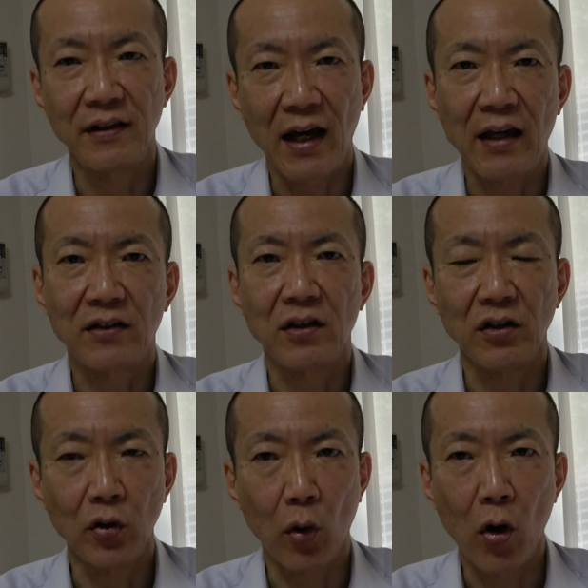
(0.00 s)
that
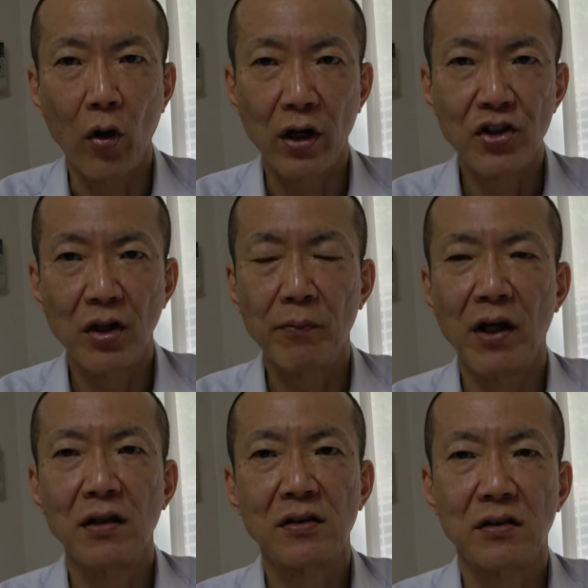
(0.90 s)
your ownership
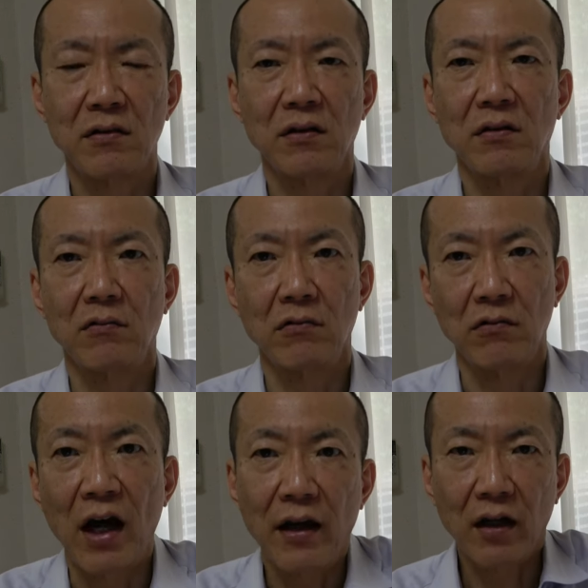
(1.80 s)
is
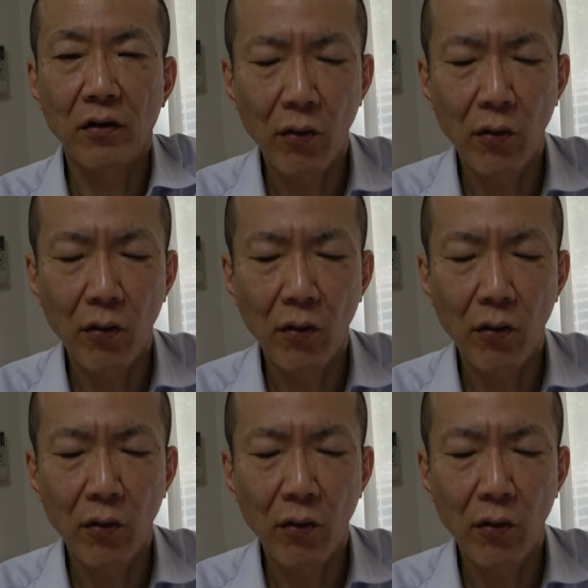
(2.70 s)
right and